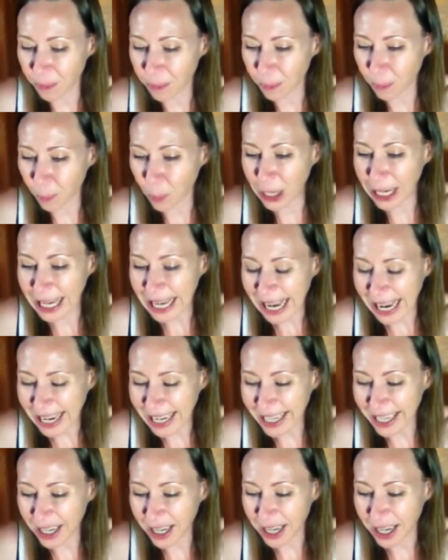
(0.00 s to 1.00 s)
we
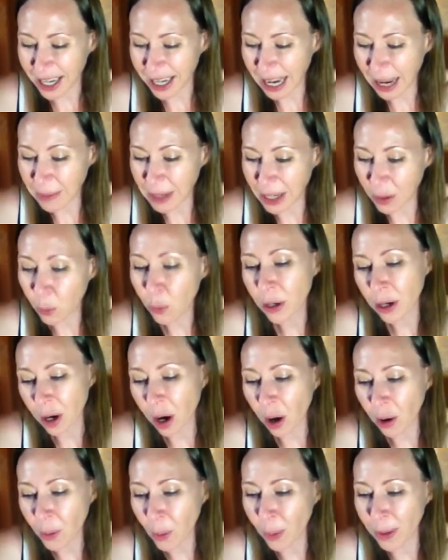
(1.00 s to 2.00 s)
can't, I mean, we're
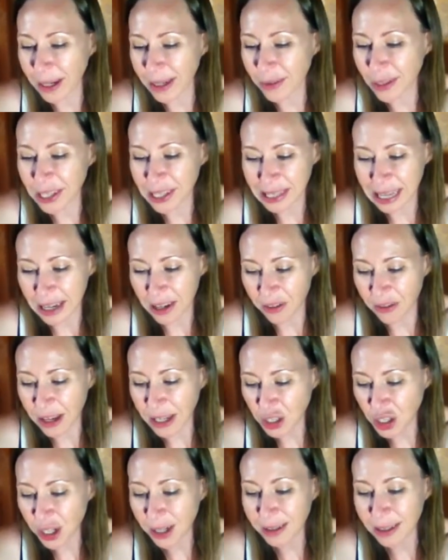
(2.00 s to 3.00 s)
all going to ascend
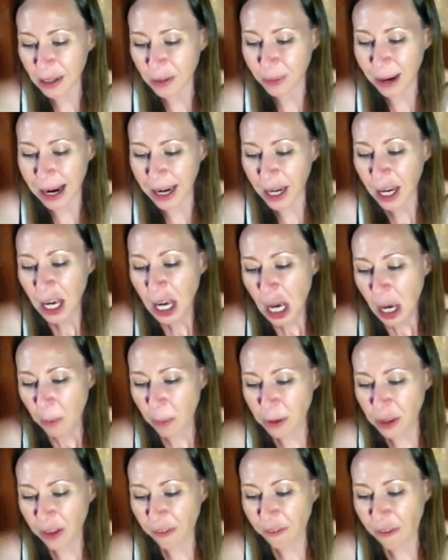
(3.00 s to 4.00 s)
eventually, right?
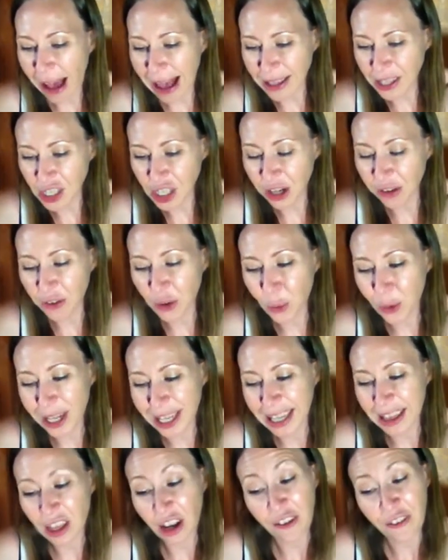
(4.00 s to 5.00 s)
But the faster, if you want
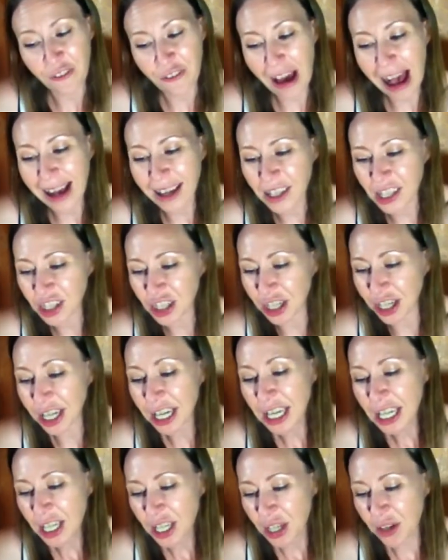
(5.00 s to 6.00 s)
to get there faster,
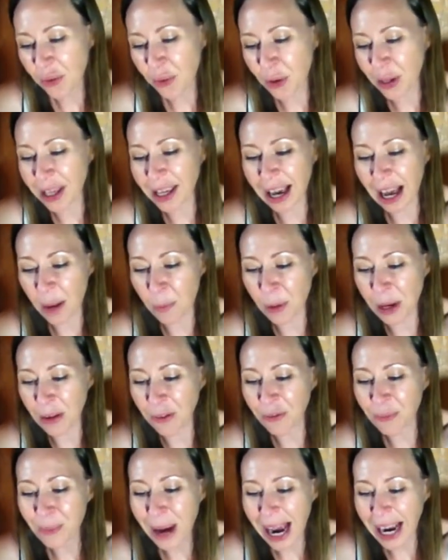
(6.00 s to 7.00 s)
you've really got to be
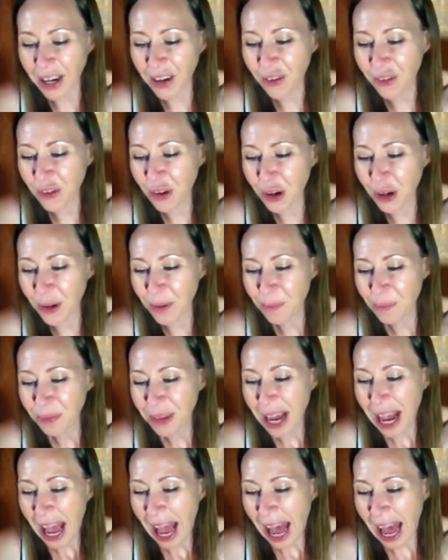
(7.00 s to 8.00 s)
mindful
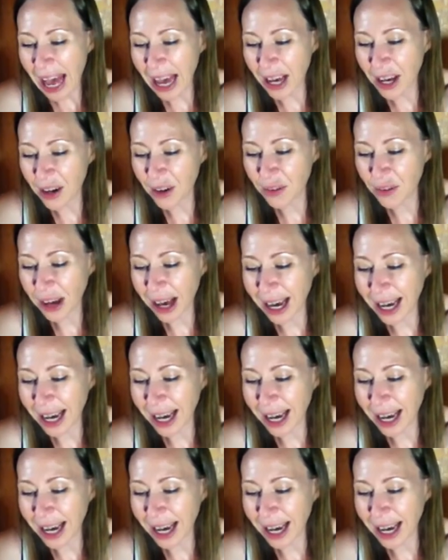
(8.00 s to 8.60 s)
of